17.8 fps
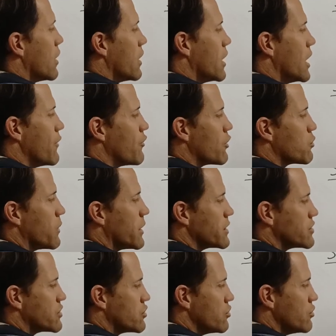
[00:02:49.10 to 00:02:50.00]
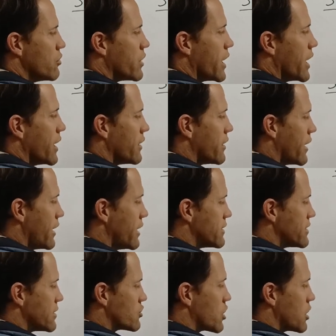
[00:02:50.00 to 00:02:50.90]
If it was 2 there, then
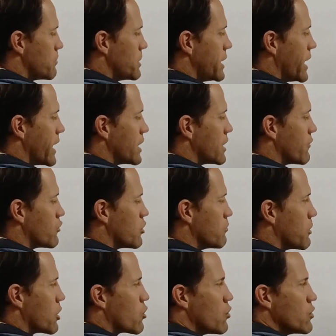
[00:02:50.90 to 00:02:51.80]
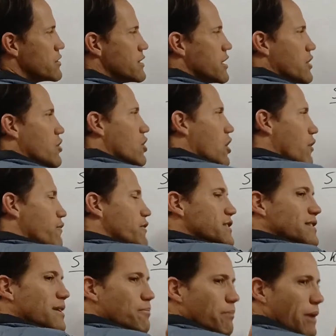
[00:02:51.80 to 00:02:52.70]
it's just going to be negative 2 because the graph
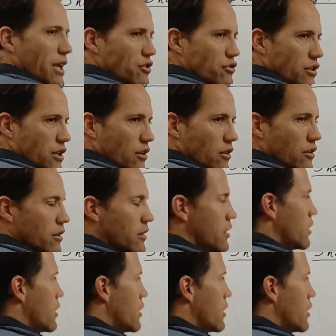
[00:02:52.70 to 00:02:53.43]
is symmetrical.